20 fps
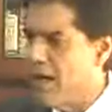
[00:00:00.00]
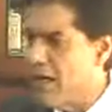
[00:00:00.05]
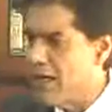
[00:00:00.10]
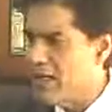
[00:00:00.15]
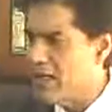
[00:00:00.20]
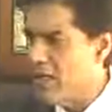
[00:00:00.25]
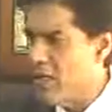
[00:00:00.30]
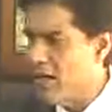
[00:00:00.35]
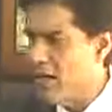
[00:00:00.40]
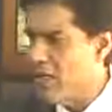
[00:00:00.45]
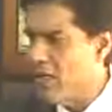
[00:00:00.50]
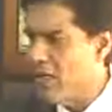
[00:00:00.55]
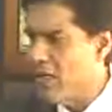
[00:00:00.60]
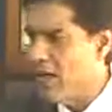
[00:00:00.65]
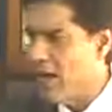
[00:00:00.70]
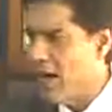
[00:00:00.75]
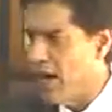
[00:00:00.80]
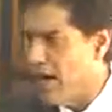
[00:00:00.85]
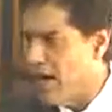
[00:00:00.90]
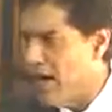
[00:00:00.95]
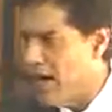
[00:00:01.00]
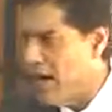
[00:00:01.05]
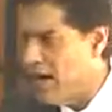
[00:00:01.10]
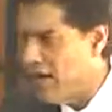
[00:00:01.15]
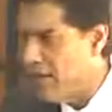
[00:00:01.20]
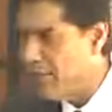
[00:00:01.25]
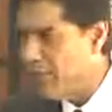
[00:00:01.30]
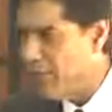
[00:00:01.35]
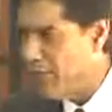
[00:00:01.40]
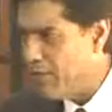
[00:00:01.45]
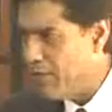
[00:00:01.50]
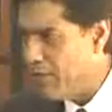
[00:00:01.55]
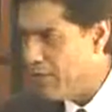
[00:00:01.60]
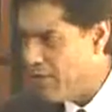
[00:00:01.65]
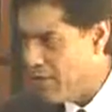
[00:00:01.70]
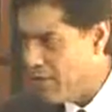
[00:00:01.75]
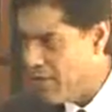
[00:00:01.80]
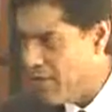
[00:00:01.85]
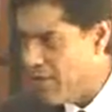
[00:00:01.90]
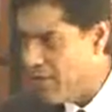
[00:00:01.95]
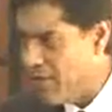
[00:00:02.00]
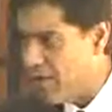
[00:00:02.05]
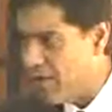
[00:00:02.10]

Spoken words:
square foot, 150 square foot.